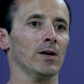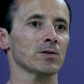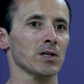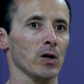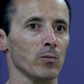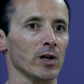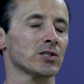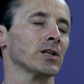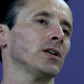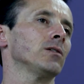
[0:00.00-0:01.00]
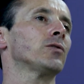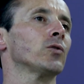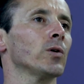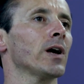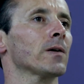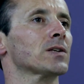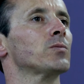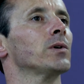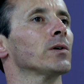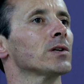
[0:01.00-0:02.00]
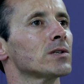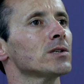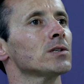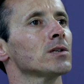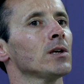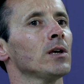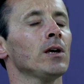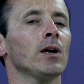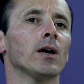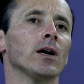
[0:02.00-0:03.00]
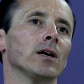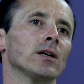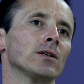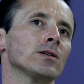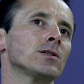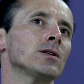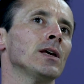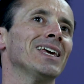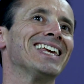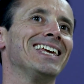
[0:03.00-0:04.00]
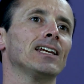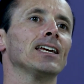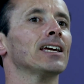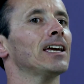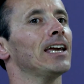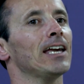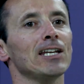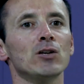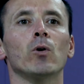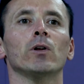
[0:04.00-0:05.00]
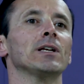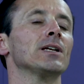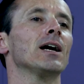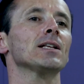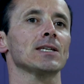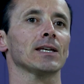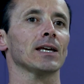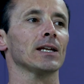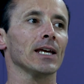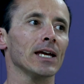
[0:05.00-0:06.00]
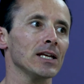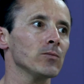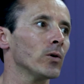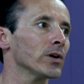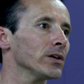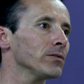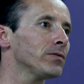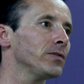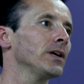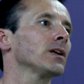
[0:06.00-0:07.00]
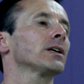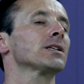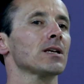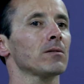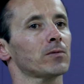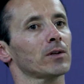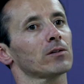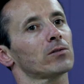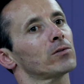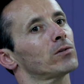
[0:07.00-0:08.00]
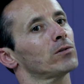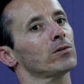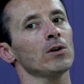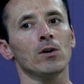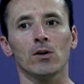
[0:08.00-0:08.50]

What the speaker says: have so much to give through our experiences, and getting anybody dancing, getting anybody feeling something through